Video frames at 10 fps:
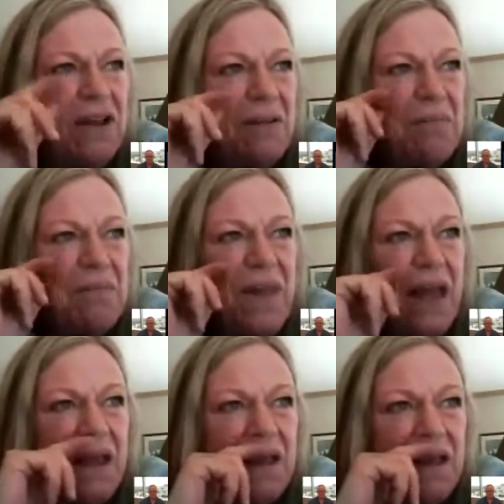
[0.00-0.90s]

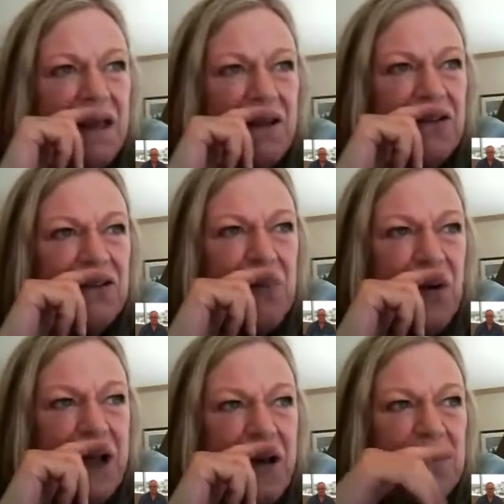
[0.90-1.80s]
as you
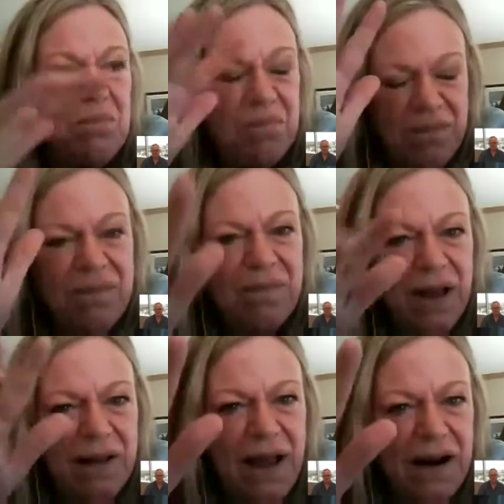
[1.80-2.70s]
point out,
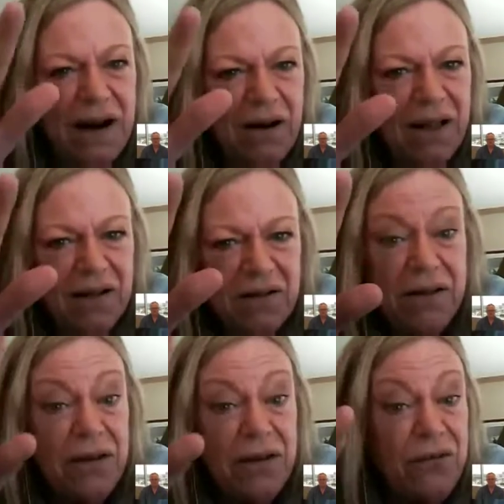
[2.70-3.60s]
a lot of airlines
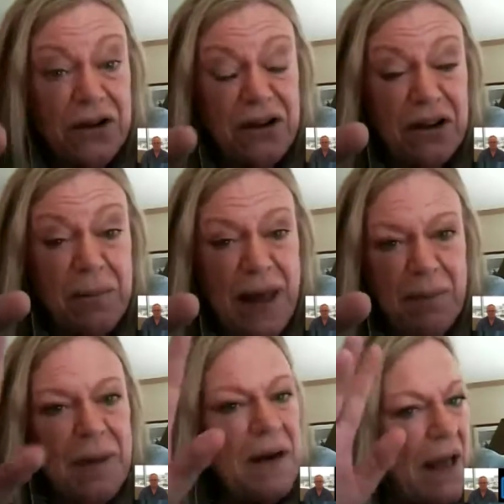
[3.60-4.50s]
give you a free check
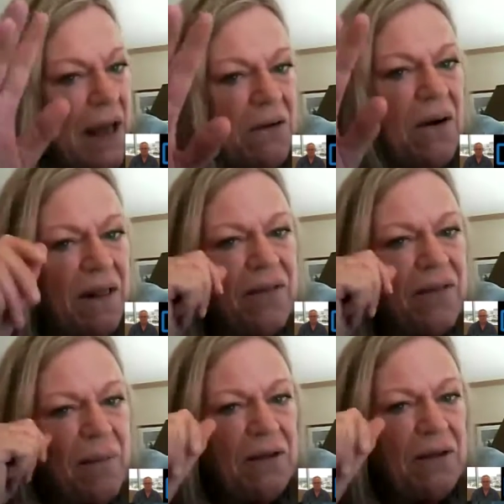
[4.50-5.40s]
bag, but not all of
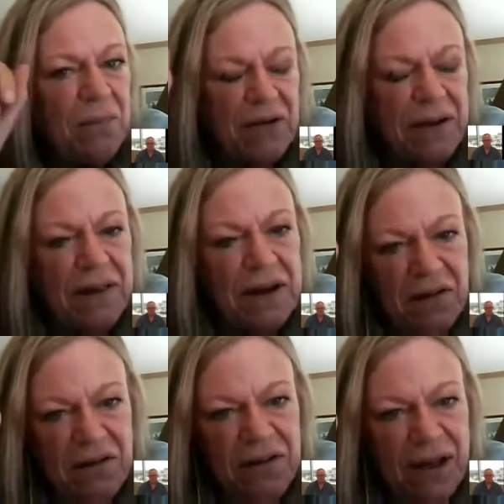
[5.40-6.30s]
them, especially the
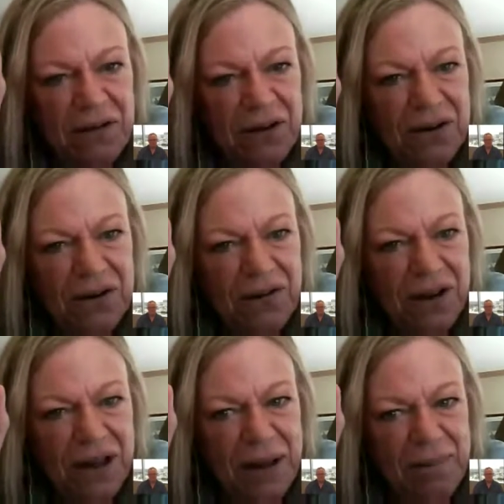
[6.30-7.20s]
discounters.
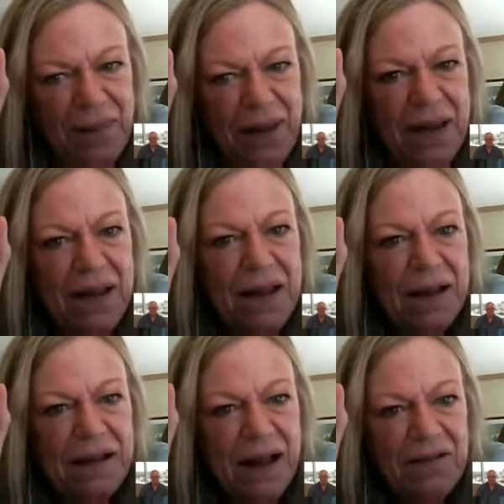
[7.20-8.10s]

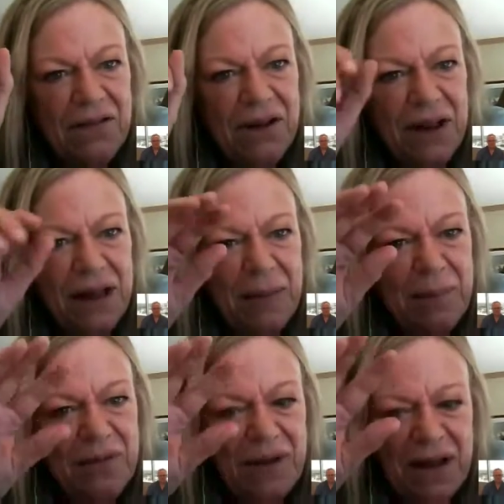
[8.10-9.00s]
Lots of
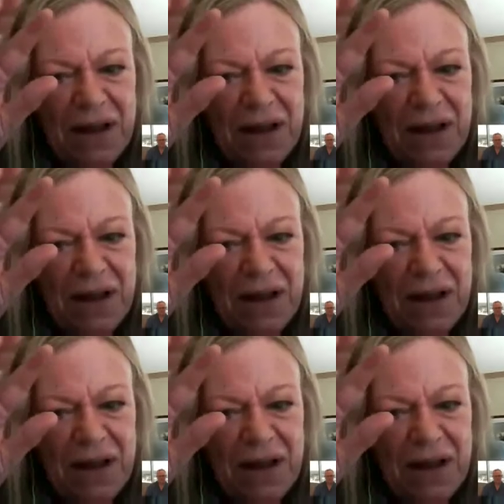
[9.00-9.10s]
times